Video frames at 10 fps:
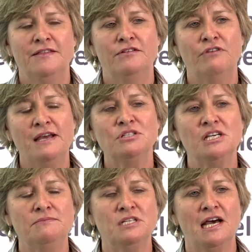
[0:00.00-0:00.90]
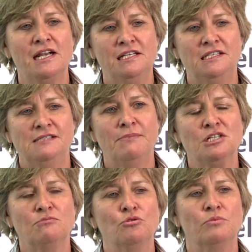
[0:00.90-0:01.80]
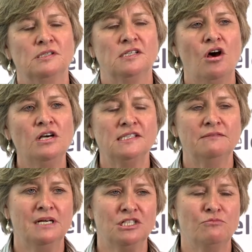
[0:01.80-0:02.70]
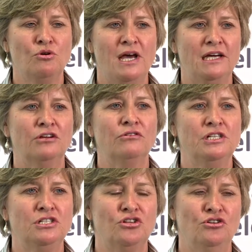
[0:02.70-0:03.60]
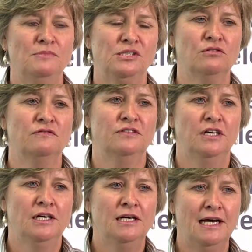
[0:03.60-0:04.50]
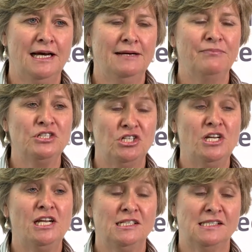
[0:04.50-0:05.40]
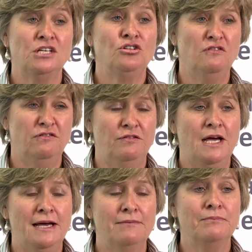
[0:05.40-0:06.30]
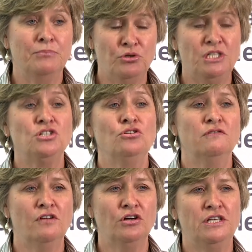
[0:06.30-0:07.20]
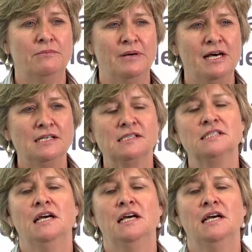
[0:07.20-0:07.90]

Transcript: the RAM team data is much more precise and much more accurate in terms of the genetics that you've put into your flock in the past,